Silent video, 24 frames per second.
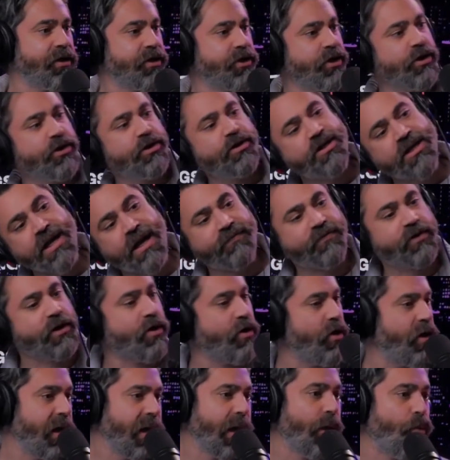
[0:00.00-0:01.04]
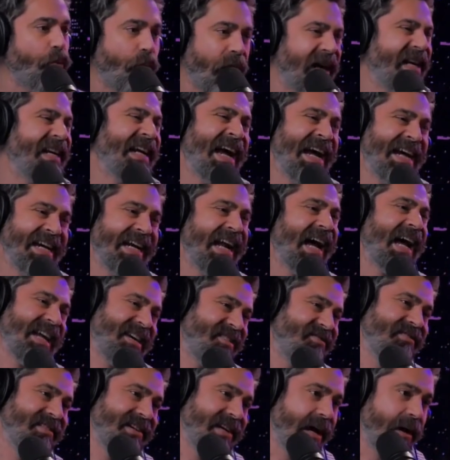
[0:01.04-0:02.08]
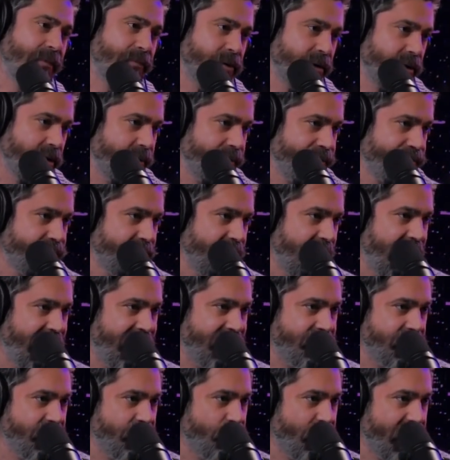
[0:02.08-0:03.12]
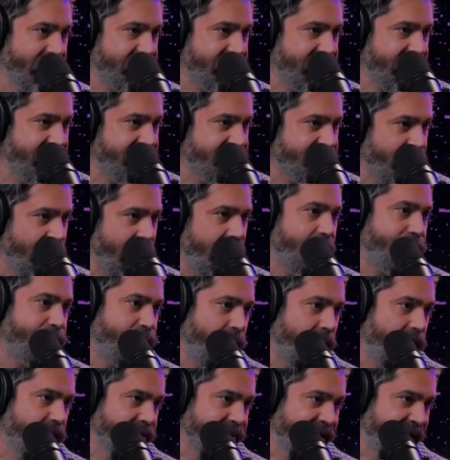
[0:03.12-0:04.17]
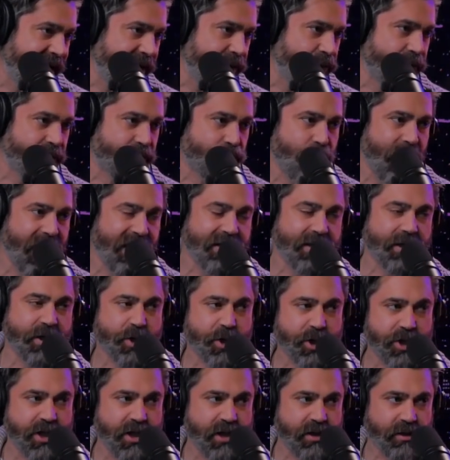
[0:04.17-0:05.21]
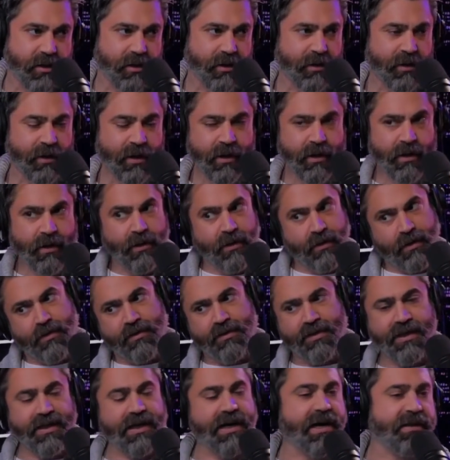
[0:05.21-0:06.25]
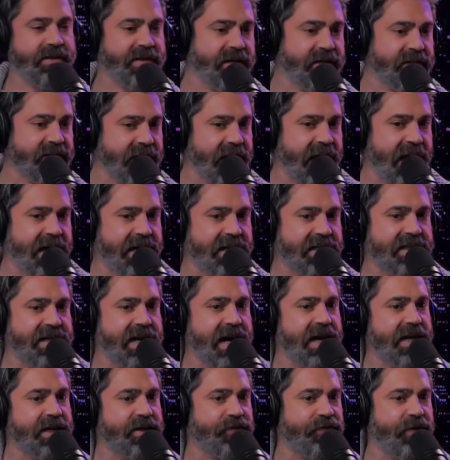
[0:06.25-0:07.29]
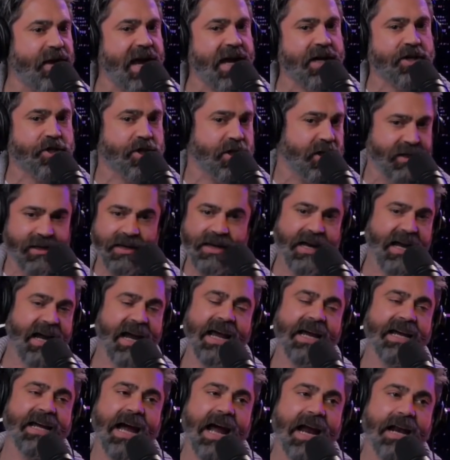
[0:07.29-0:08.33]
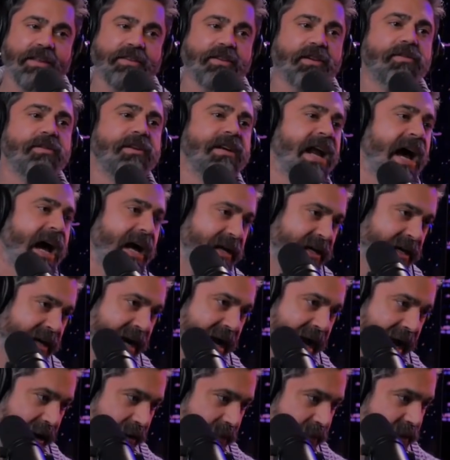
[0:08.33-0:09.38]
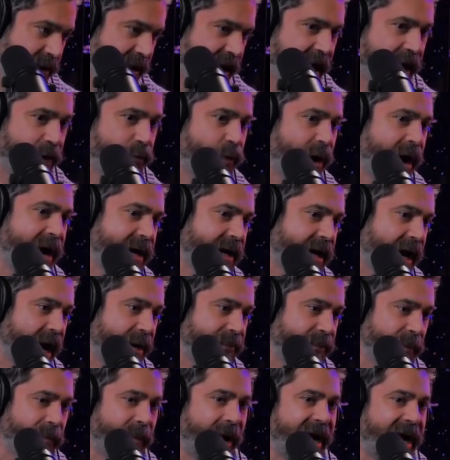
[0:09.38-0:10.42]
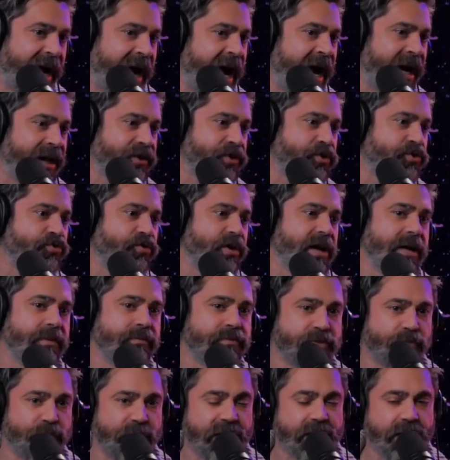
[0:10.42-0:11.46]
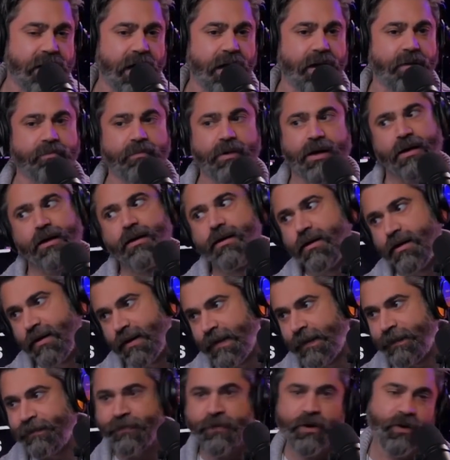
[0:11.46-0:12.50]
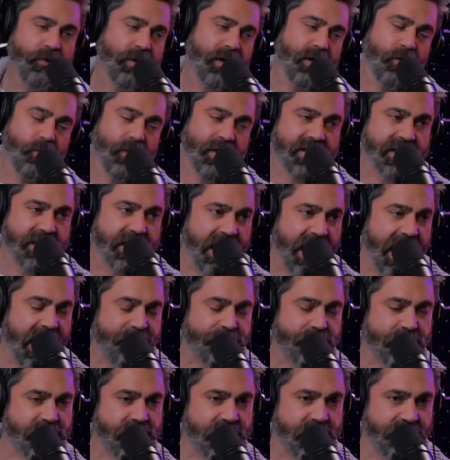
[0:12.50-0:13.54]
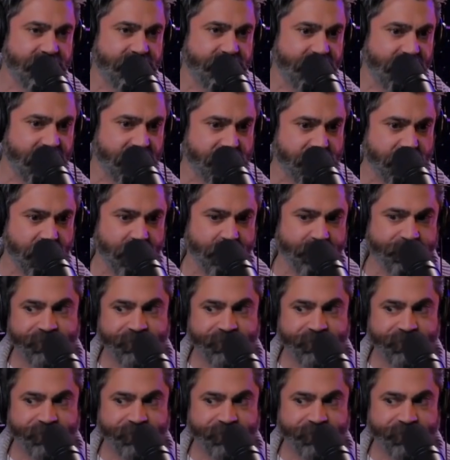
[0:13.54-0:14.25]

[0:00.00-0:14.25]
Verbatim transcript: you used to have to call a 1 900 number on USA's Up All Night with Rhonda Shear to get this kind of satisfaction. I ain't got to do nothing now. I wake up and my hottest dreams become well, what's the opposite of fiction?